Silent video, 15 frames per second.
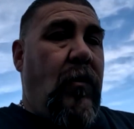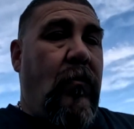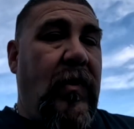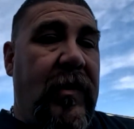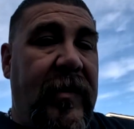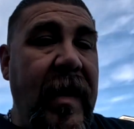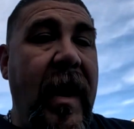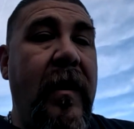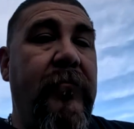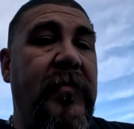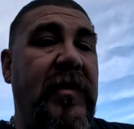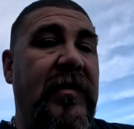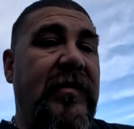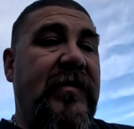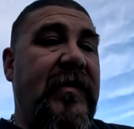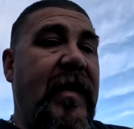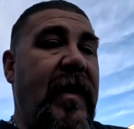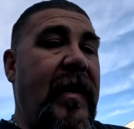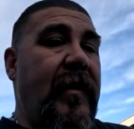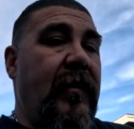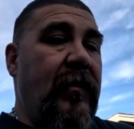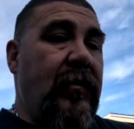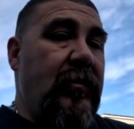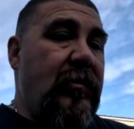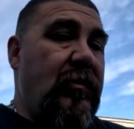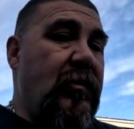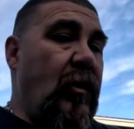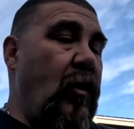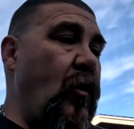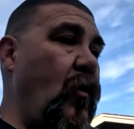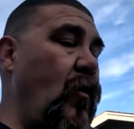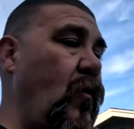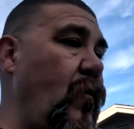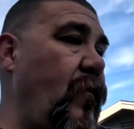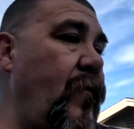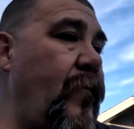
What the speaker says: with that being said, so